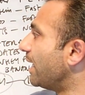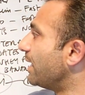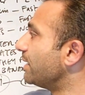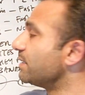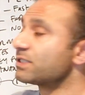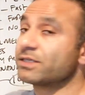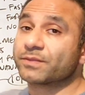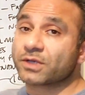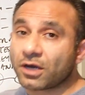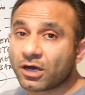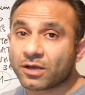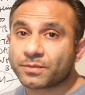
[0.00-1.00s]
And
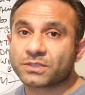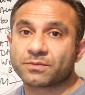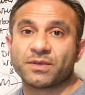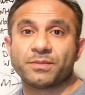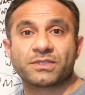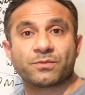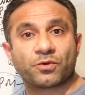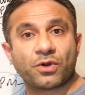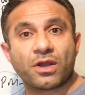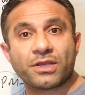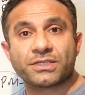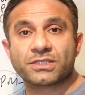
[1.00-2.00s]
some carbs, maybe some
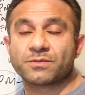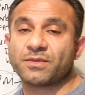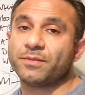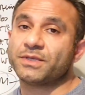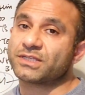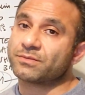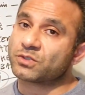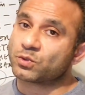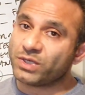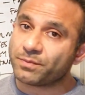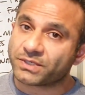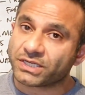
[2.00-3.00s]
rice, maybe some
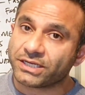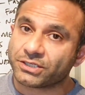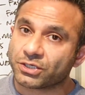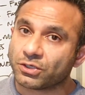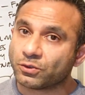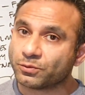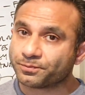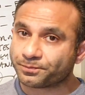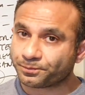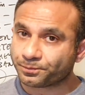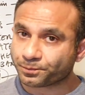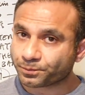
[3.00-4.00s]
sweet
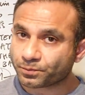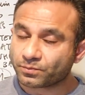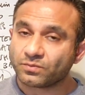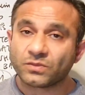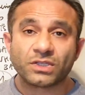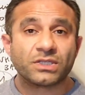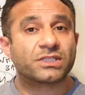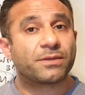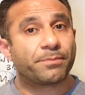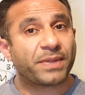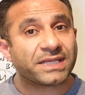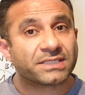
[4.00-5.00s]
potato,
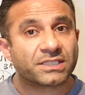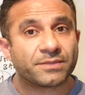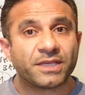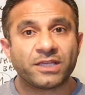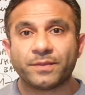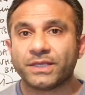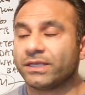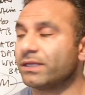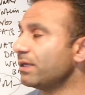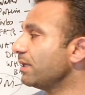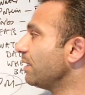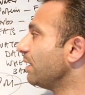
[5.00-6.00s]
some pasta
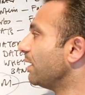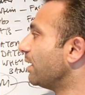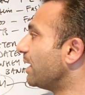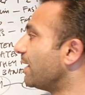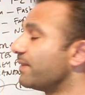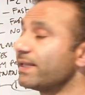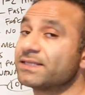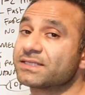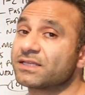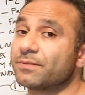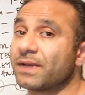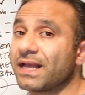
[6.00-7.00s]
maybe, and
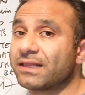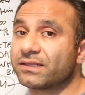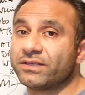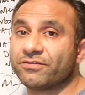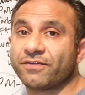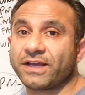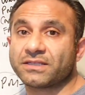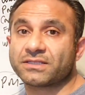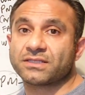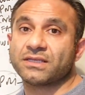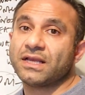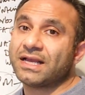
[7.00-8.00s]
then some healthy
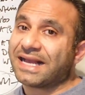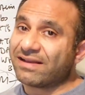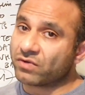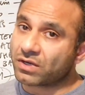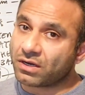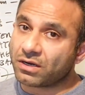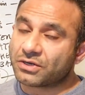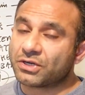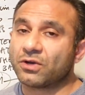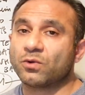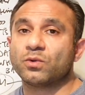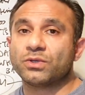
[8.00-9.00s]
fats,
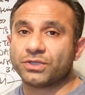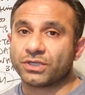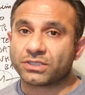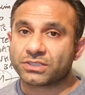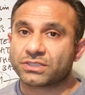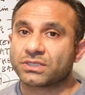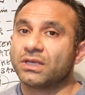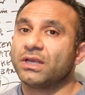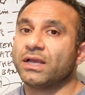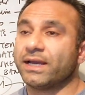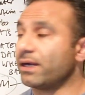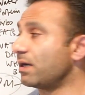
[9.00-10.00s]
avocado, nuts,
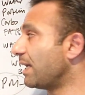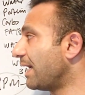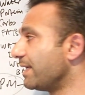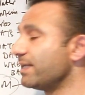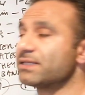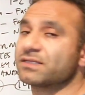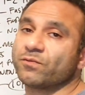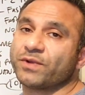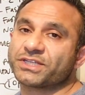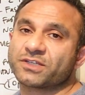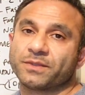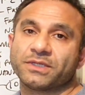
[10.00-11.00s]
and I'll add in
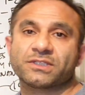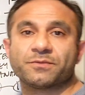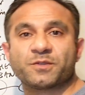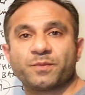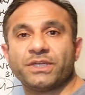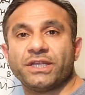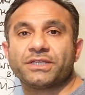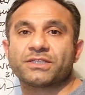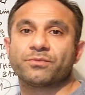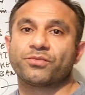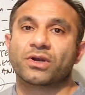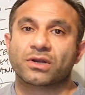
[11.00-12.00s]
some vegetables, some
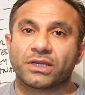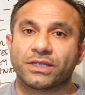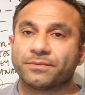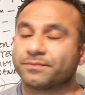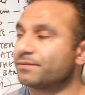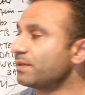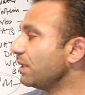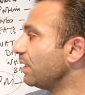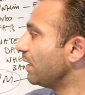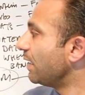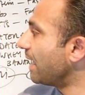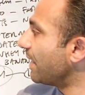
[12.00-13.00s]
spinach, some broccoli.
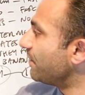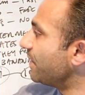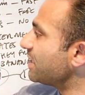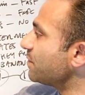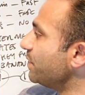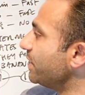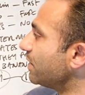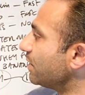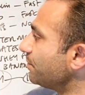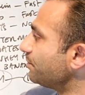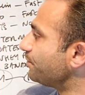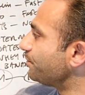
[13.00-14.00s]
And this
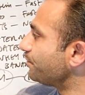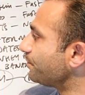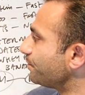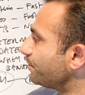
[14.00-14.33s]
meal